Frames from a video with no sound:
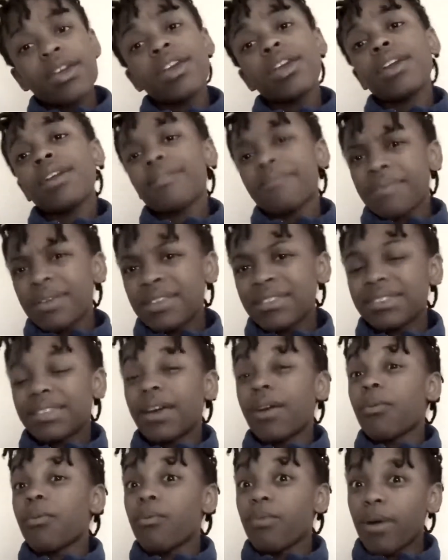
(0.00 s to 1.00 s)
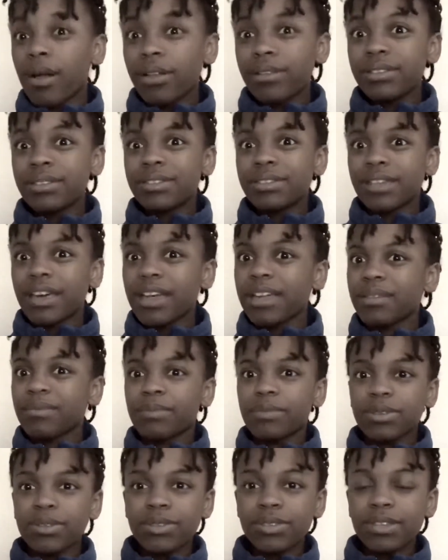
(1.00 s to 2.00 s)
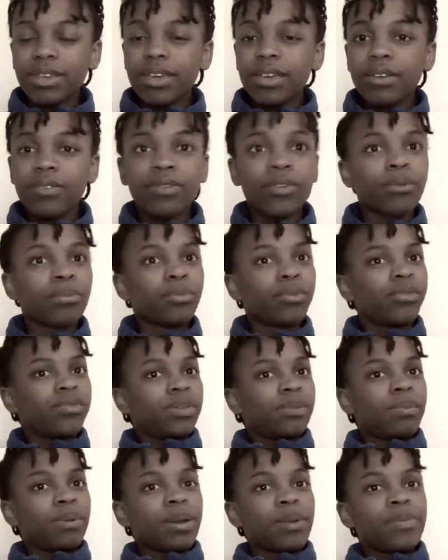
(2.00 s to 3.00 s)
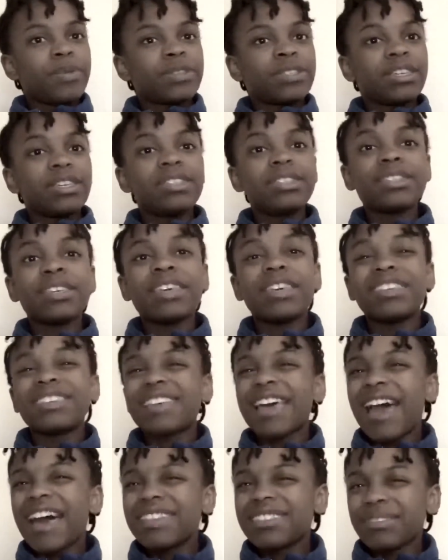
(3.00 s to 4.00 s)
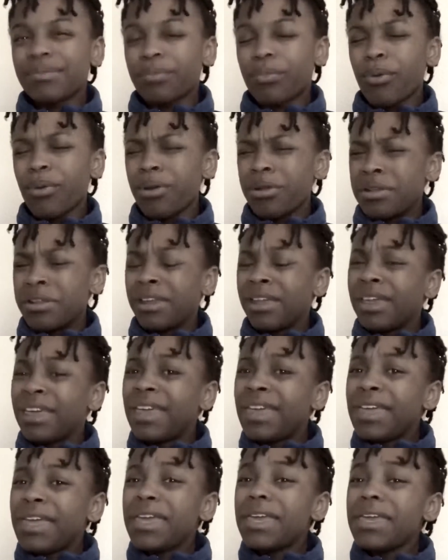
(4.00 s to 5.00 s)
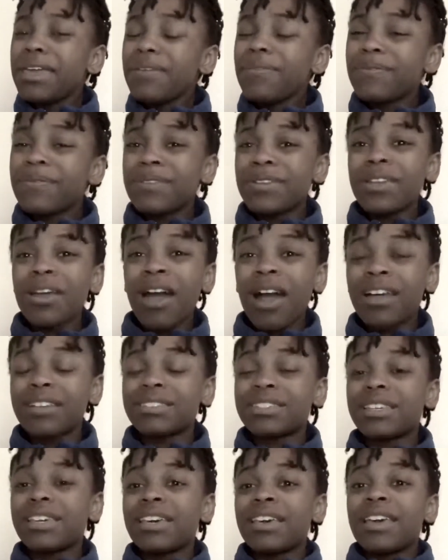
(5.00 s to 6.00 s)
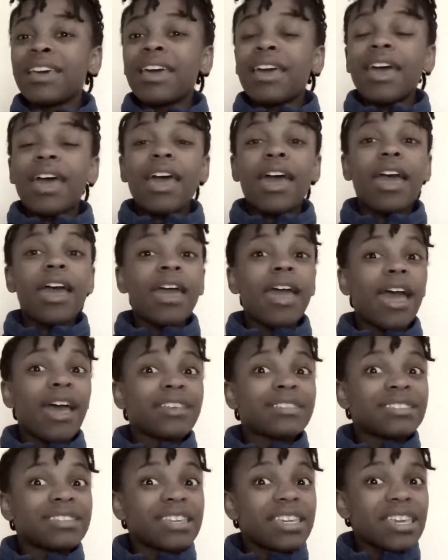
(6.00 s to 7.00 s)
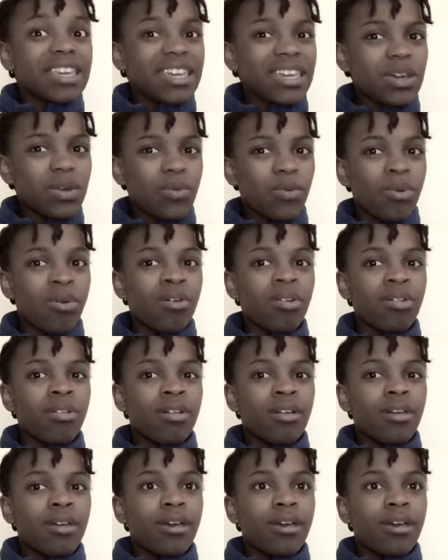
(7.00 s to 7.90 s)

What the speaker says: it means that well-designed music for movie purposes is as important, if not as equal,